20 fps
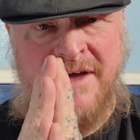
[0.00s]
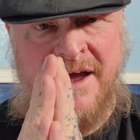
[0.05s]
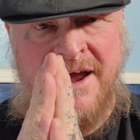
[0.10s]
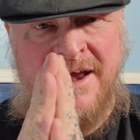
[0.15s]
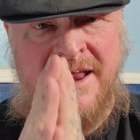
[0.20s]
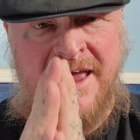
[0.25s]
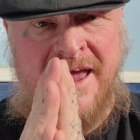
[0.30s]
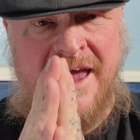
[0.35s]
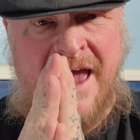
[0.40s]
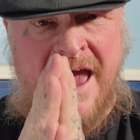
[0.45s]

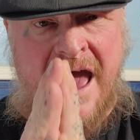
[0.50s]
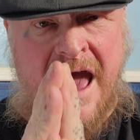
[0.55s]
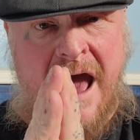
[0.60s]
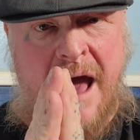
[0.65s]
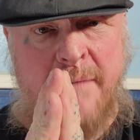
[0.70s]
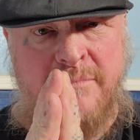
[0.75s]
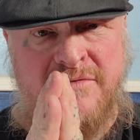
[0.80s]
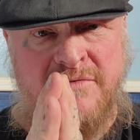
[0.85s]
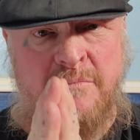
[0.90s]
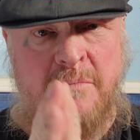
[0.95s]
tiny
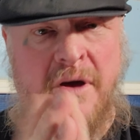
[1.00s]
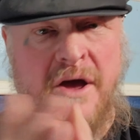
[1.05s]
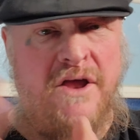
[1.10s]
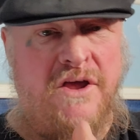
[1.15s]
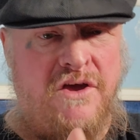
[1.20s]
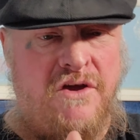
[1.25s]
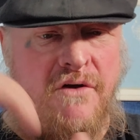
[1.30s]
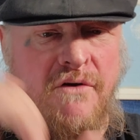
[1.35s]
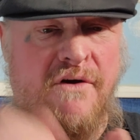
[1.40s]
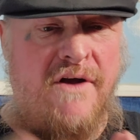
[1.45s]
gaps, but
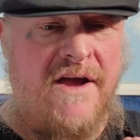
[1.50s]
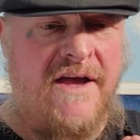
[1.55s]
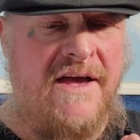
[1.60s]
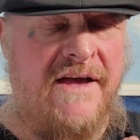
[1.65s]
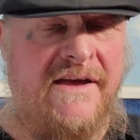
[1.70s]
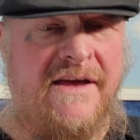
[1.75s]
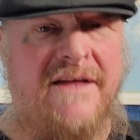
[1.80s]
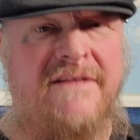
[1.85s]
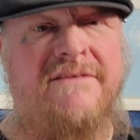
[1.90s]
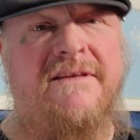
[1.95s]
urine
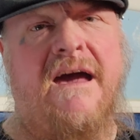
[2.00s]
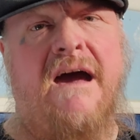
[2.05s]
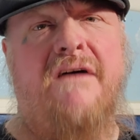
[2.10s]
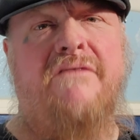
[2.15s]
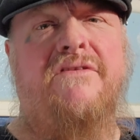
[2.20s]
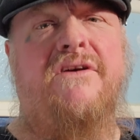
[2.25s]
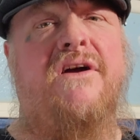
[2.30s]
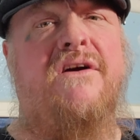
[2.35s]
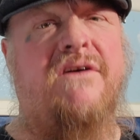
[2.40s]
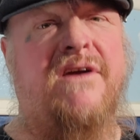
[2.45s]
can get
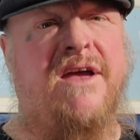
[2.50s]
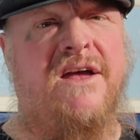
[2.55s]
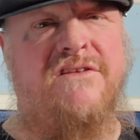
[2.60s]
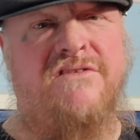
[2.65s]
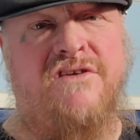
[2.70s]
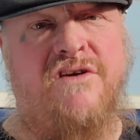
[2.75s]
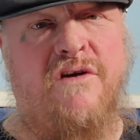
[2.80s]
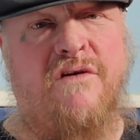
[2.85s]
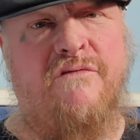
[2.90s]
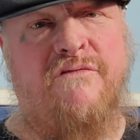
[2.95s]
down there, get
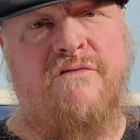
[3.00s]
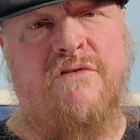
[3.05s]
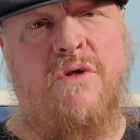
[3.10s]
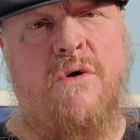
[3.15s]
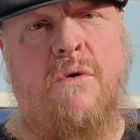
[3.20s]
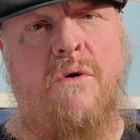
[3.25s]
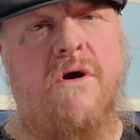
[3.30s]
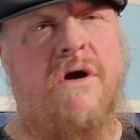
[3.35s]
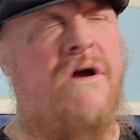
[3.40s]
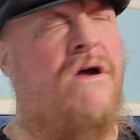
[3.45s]
to your
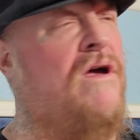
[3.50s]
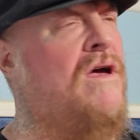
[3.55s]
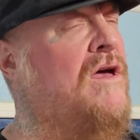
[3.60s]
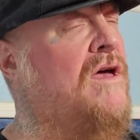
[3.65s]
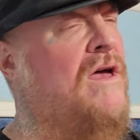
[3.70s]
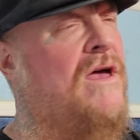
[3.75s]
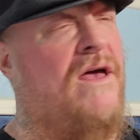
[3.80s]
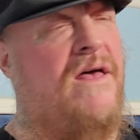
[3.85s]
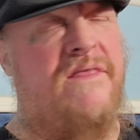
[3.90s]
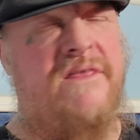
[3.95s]
floor,
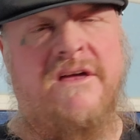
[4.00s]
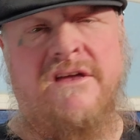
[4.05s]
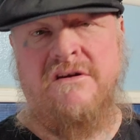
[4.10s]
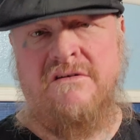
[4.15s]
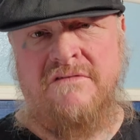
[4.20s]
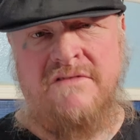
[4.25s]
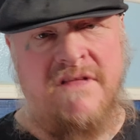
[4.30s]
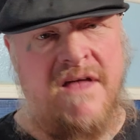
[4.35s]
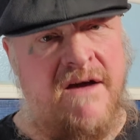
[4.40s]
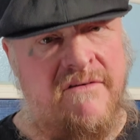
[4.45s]
and
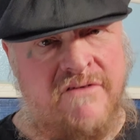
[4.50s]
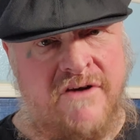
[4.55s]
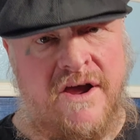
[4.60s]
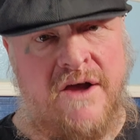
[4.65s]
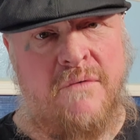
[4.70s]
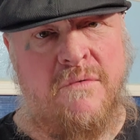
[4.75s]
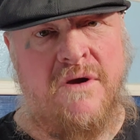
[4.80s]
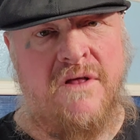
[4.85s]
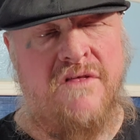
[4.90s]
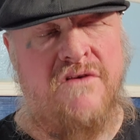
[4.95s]
you'll never
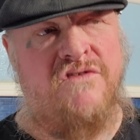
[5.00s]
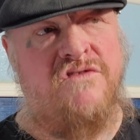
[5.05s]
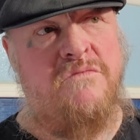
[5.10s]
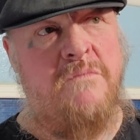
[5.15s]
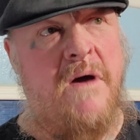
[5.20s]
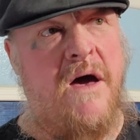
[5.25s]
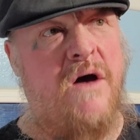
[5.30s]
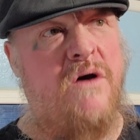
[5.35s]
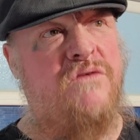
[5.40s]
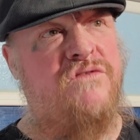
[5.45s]
get rid of the
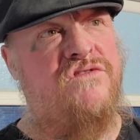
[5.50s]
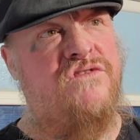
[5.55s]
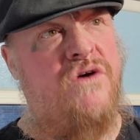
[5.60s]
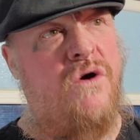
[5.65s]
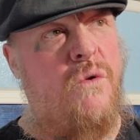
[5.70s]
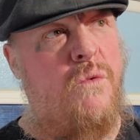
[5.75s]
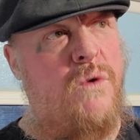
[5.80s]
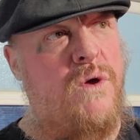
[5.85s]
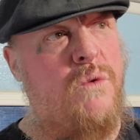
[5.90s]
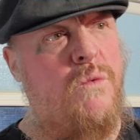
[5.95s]
smell.
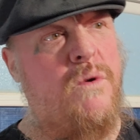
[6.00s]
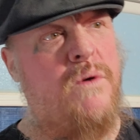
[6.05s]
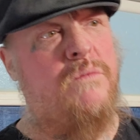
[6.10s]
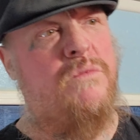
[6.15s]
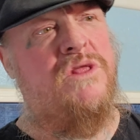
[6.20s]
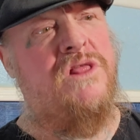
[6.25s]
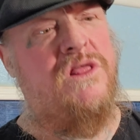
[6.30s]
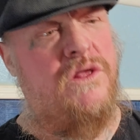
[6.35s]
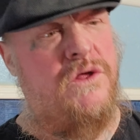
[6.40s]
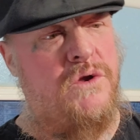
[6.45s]
So we went
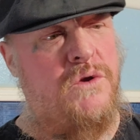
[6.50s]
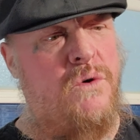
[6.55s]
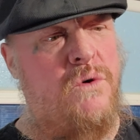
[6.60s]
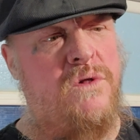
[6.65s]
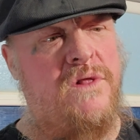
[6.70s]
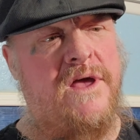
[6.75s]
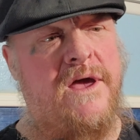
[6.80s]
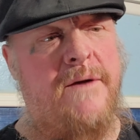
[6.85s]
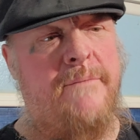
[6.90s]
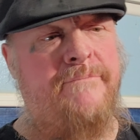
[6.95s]
with
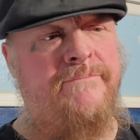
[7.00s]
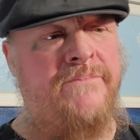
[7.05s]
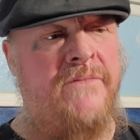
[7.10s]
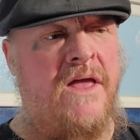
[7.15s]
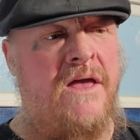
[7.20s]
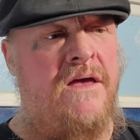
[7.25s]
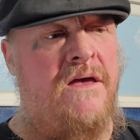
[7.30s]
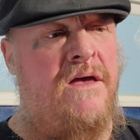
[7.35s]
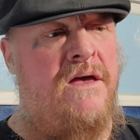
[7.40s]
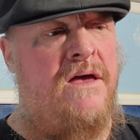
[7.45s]
linoleum,
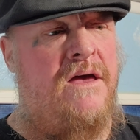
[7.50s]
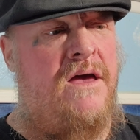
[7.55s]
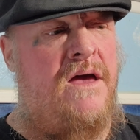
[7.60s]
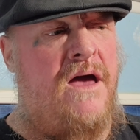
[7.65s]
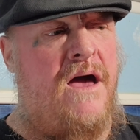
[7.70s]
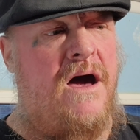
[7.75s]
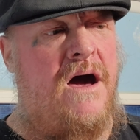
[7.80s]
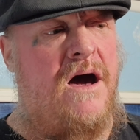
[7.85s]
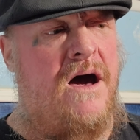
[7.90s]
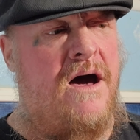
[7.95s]

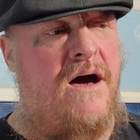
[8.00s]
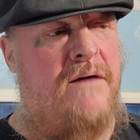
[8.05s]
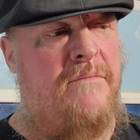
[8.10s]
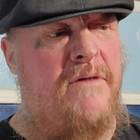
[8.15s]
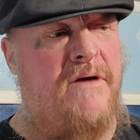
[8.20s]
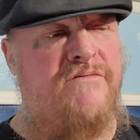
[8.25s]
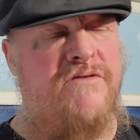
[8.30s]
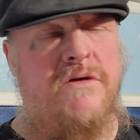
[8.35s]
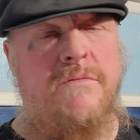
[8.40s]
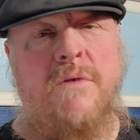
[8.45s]

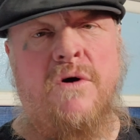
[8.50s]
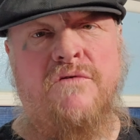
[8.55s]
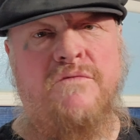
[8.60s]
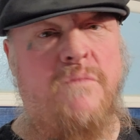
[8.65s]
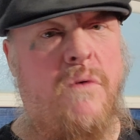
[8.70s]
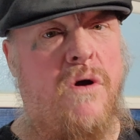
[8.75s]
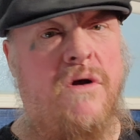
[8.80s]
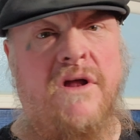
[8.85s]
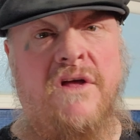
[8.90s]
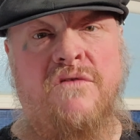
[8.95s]
and for the most
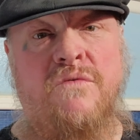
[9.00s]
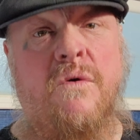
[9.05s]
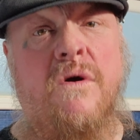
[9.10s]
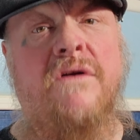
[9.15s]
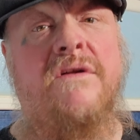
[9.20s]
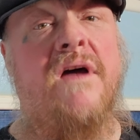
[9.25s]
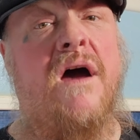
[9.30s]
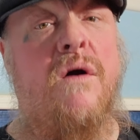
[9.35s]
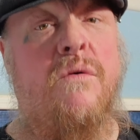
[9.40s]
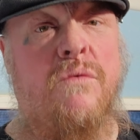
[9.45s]
part, it's
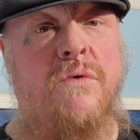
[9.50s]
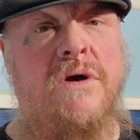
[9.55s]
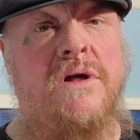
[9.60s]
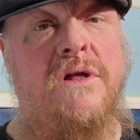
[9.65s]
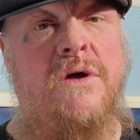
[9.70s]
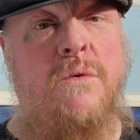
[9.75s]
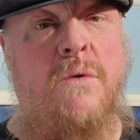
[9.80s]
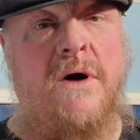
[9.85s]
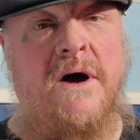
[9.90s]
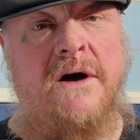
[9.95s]
worked out
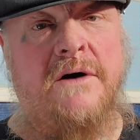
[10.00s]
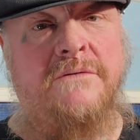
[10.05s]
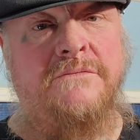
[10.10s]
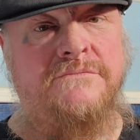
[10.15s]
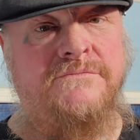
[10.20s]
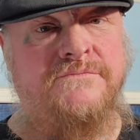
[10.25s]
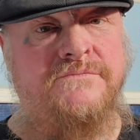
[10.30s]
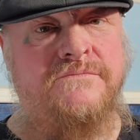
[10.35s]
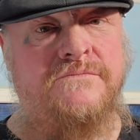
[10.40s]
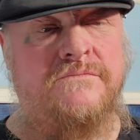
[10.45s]
really well.
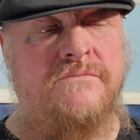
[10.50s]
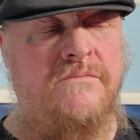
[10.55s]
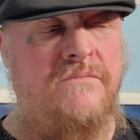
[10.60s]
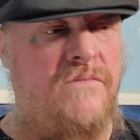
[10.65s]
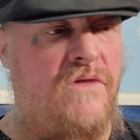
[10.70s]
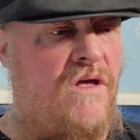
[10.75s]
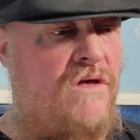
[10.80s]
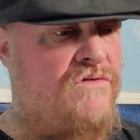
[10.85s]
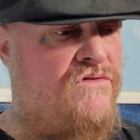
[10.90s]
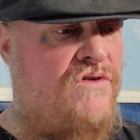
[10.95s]

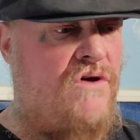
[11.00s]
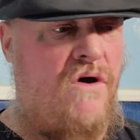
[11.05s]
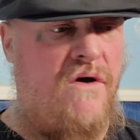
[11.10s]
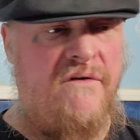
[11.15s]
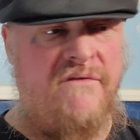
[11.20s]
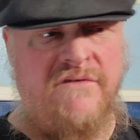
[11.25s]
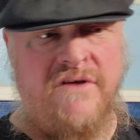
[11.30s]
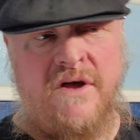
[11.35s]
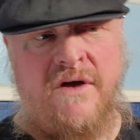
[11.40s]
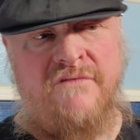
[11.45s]

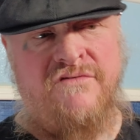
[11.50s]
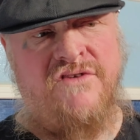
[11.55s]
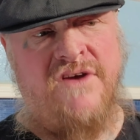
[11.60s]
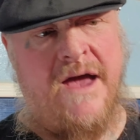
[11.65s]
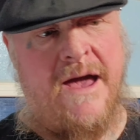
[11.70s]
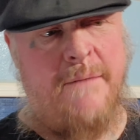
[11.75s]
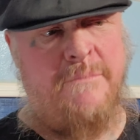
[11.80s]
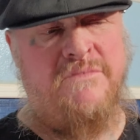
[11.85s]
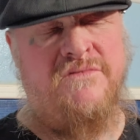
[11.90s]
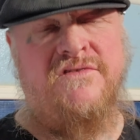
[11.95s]
So, if she
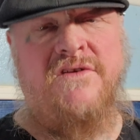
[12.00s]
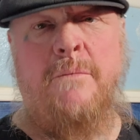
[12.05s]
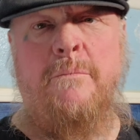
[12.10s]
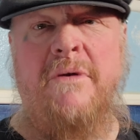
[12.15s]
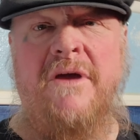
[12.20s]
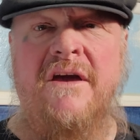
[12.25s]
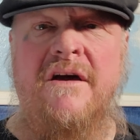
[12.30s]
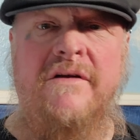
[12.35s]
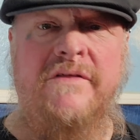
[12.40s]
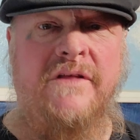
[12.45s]
happens to
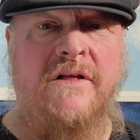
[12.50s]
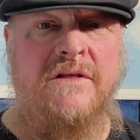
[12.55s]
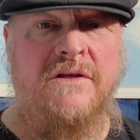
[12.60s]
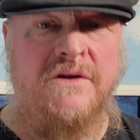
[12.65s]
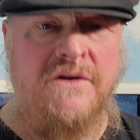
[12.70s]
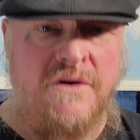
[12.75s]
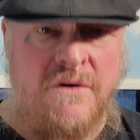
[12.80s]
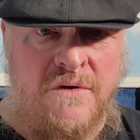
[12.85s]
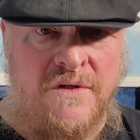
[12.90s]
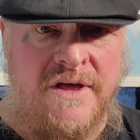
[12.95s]
pee on the
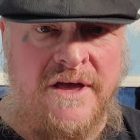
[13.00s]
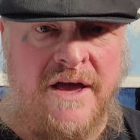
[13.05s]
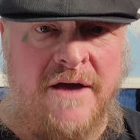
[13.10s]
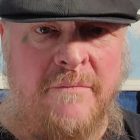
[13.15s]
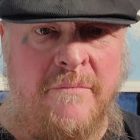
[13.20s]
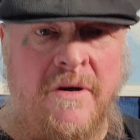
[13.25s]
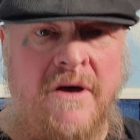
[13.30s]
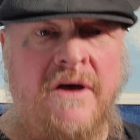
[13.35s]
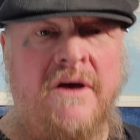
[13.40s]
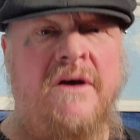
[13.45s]

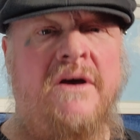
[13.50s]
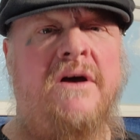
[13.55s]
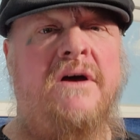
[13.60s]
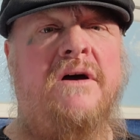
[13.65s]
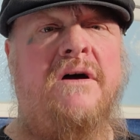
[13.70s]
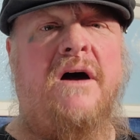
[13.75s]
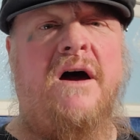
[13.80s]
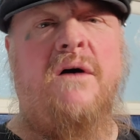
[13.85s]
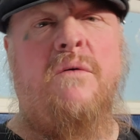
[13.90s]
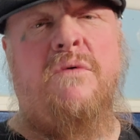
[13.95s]
linoleum,
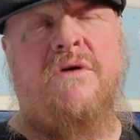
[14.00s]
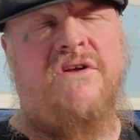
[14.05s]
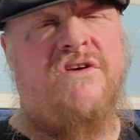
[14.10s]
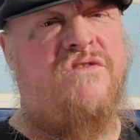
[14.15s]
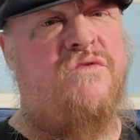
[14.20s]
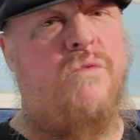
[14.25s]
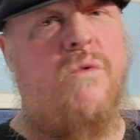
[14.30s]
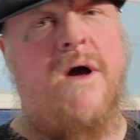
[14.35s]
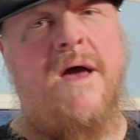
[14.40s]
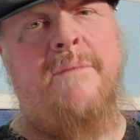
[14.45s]
we
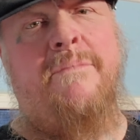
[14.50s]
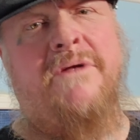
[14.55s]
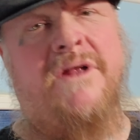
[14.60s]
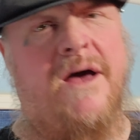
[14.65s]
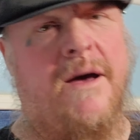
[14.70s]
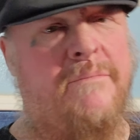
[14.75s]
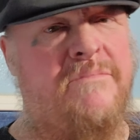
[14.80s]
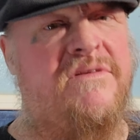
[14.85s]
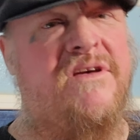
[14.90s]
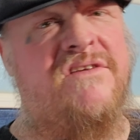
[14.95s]
just wipe it
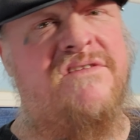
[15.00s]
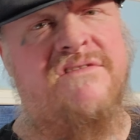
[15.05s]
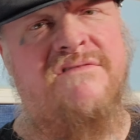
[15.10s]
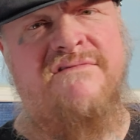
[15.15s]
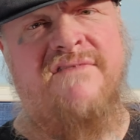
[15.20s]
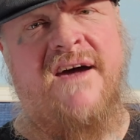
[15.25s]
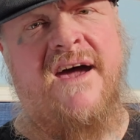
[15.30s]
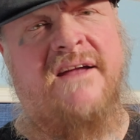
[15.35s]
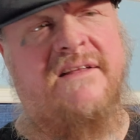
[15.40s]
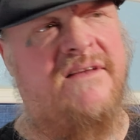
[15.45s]
up,
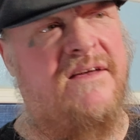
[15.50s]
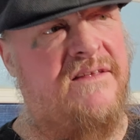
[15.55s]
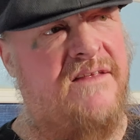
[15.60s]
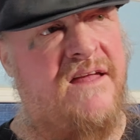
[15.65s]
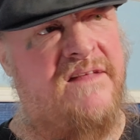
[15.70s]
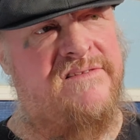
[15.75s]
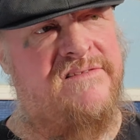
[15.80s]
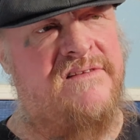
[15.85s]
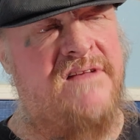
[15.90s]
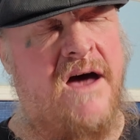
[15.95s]
disinfect it,
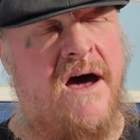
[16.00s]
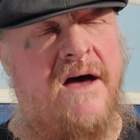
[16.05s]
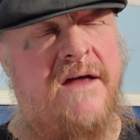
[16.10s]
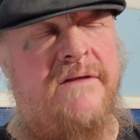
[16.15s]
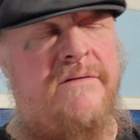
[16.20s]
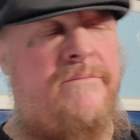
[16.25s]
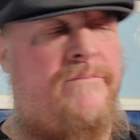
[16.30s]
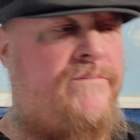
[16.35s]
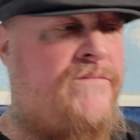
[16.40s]
and it's done.